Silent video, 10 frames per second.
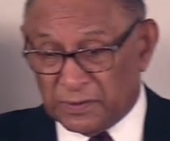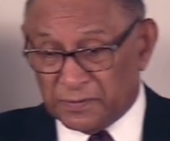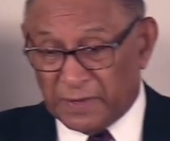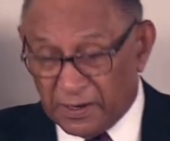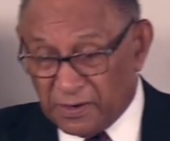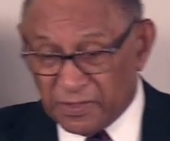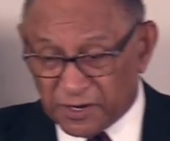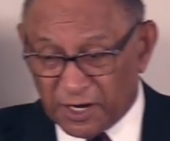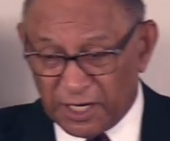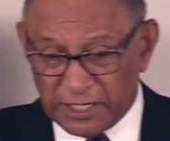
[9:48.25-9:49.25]
there in the
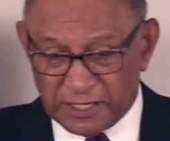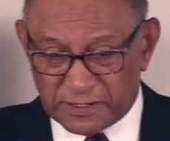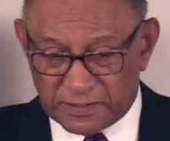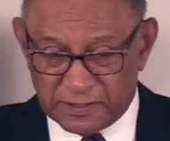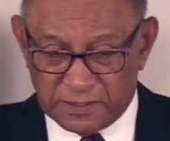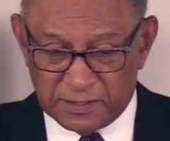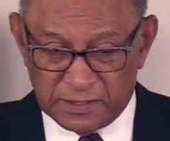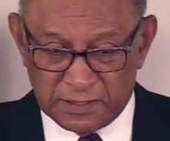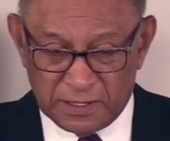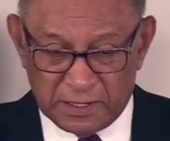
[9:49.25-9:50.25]
garden
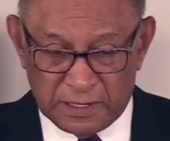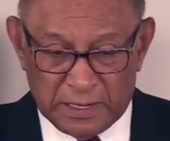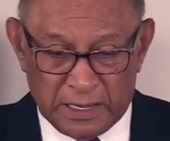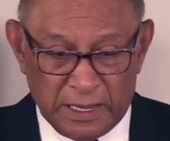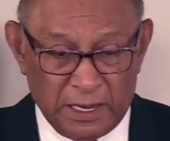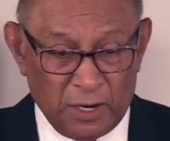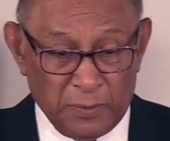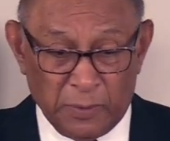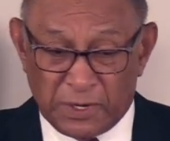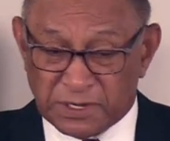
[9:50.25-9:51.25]
he, he
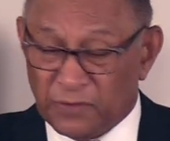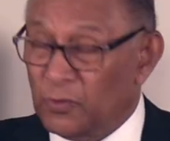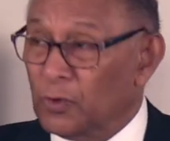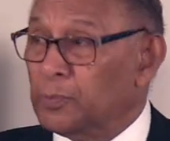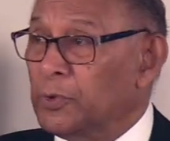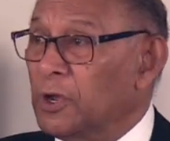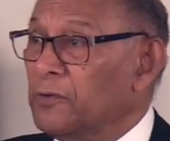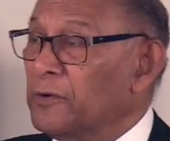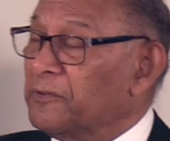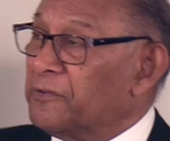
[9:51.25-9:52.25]
must have looked
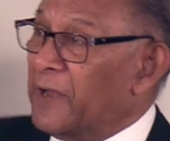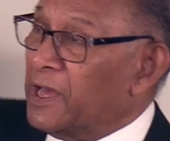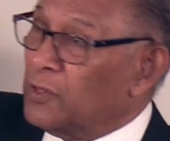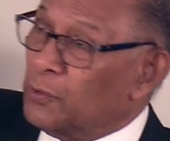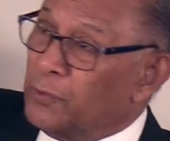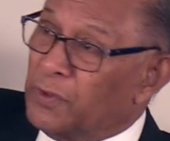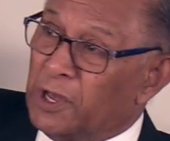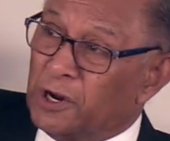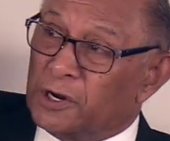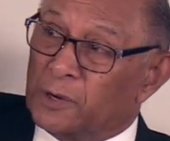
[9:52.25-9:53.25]
beautiful flying through the
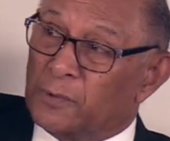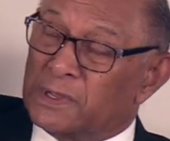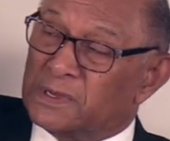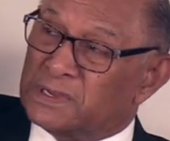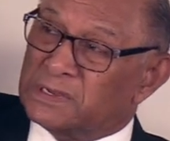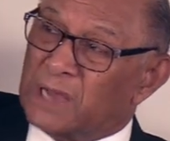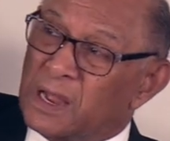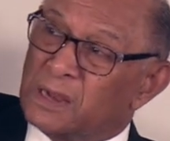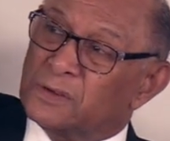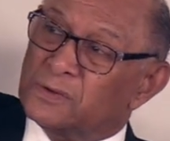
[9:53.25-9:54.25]
air, and when the
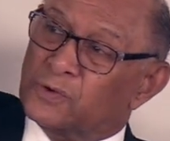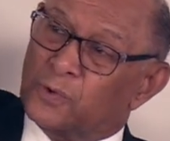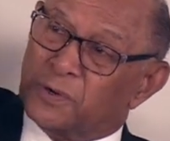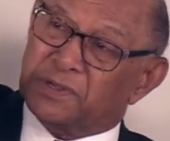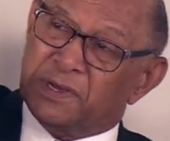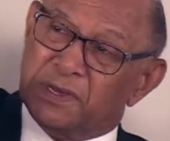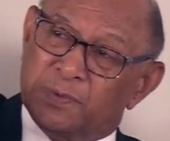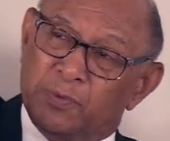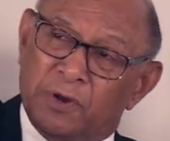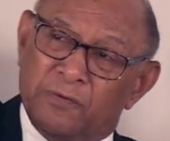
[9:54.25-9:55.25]
sun caught these
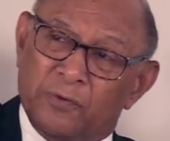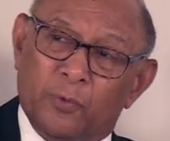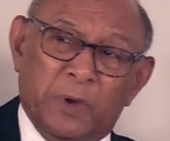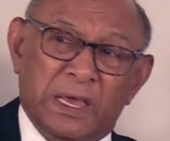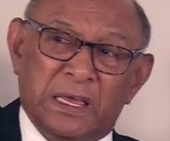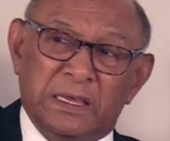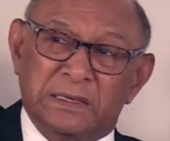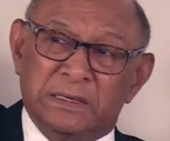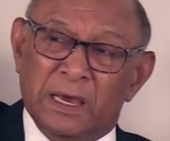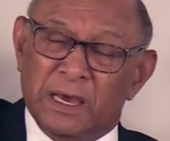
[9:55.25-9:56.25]
beautiful
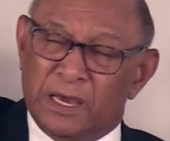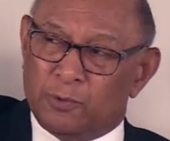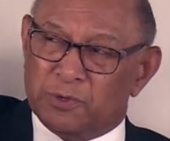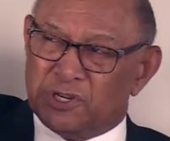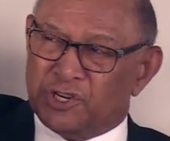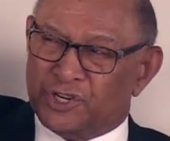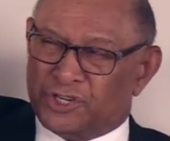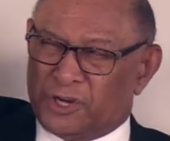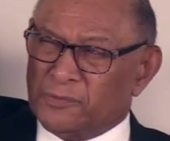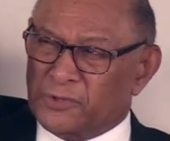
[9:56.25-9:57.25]
wings, it was just
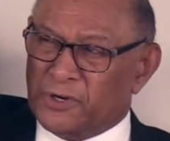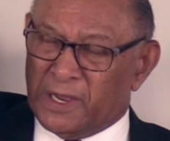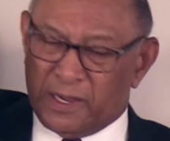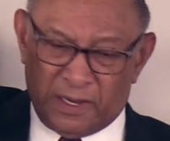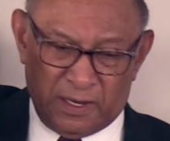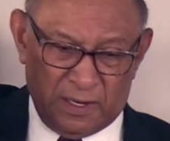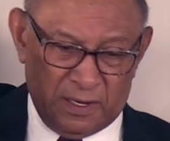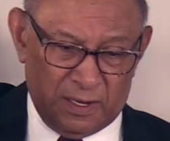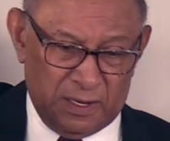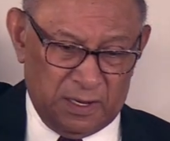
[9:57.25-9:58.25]
shimmering
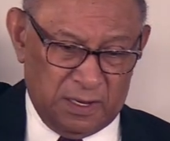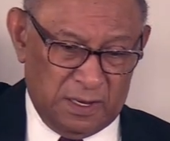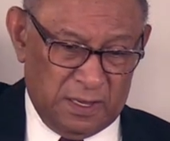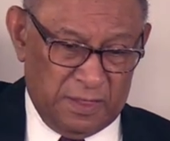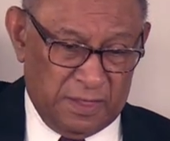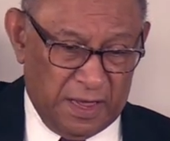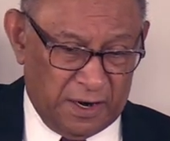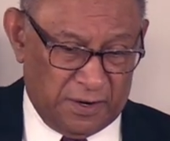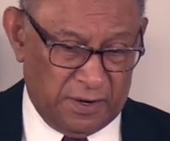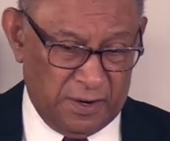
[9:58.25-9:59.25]

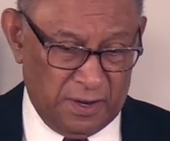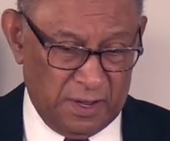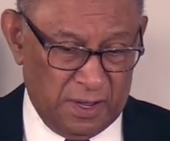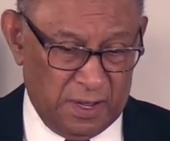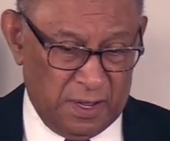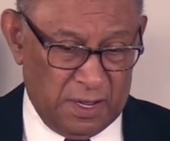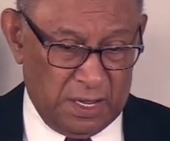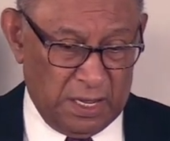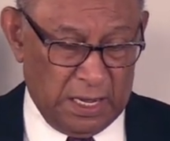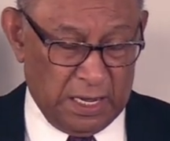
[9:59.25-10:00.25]
there.
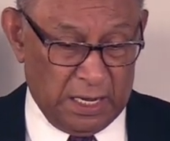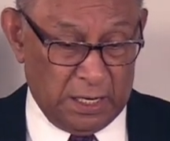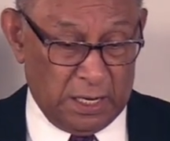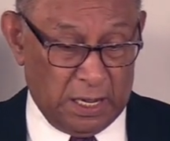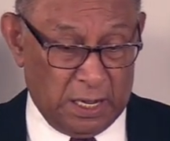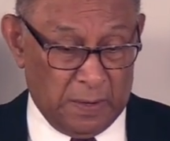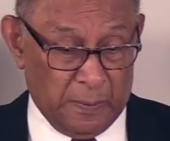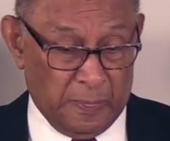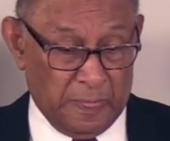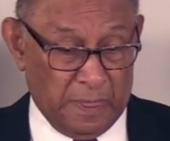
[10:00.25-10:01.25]
And, uh,
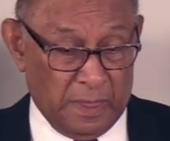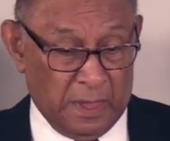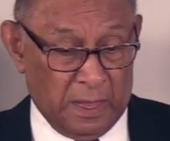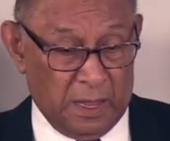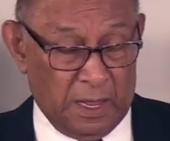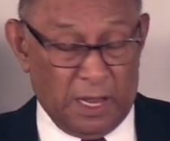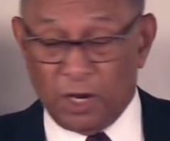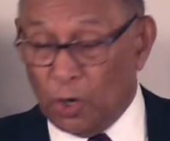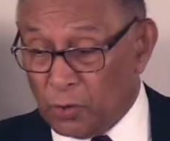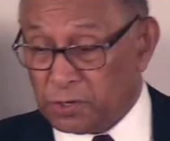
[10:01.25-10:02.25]
and
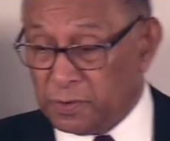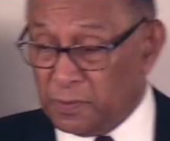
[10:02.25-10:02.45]
he looked,